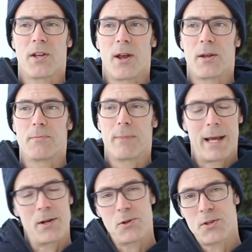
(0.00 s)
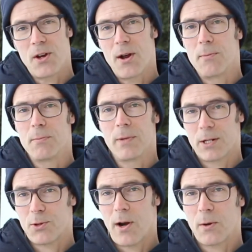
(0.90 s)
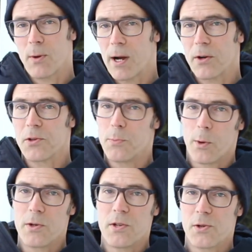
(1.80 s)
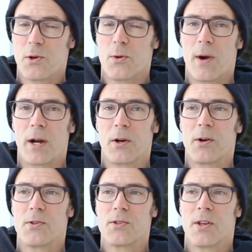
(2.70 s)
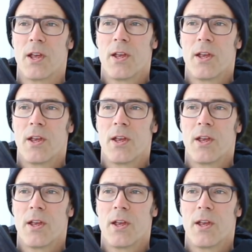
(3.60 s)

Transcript: I manage electronic records, born digital records.